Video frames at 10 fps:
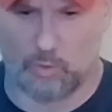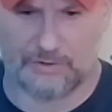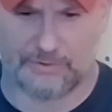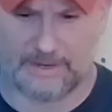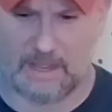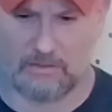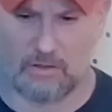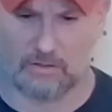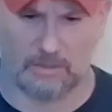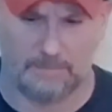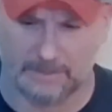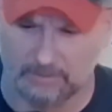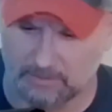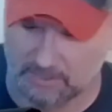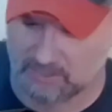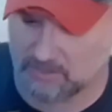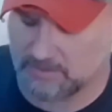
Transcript: wondering how long the barrel is.